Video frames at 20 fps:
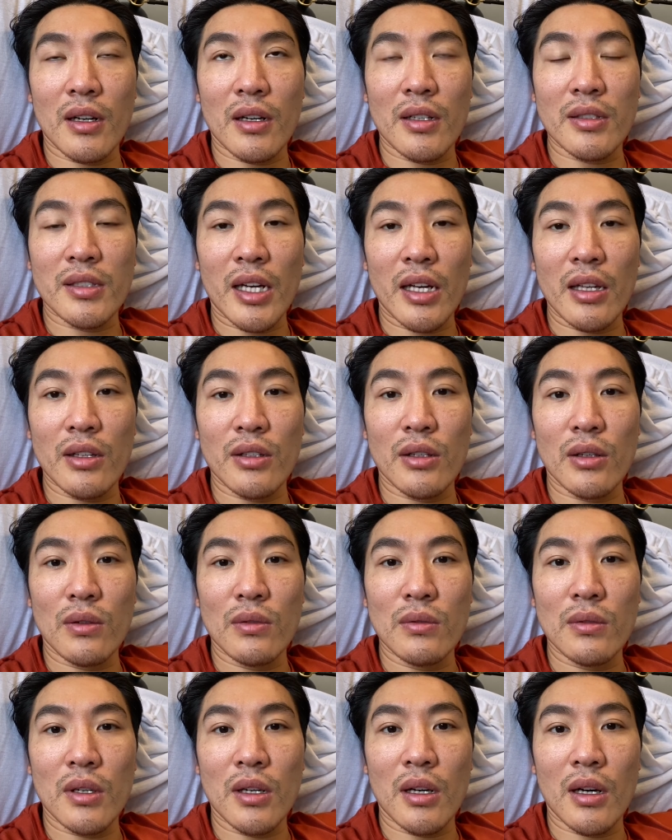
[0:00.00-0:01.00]

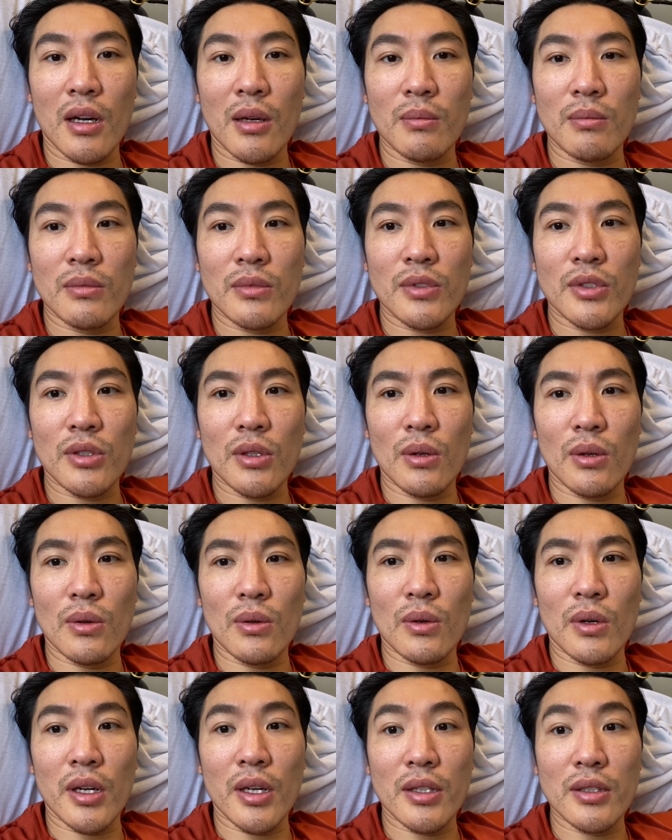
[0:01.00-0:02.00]
Tylenol.
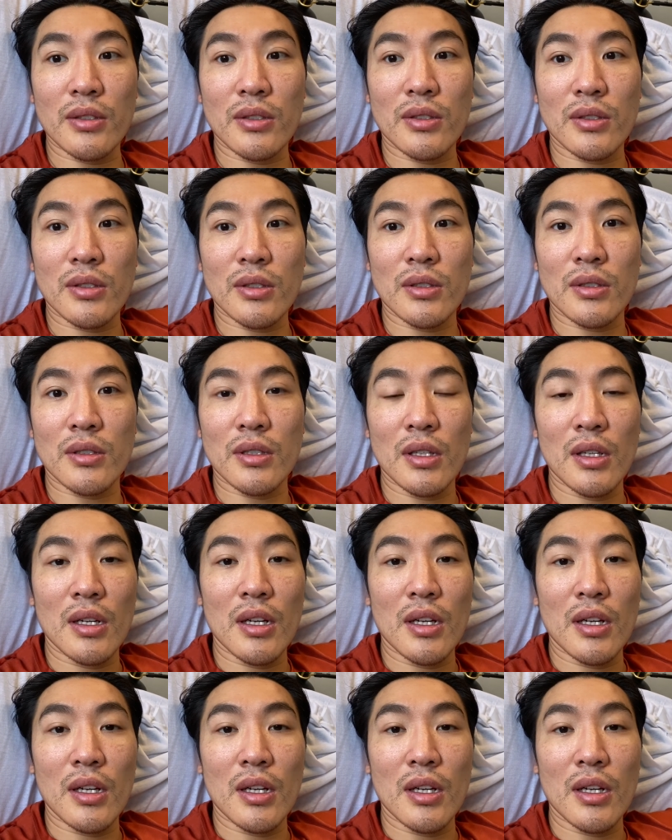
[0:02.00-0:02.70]
So it's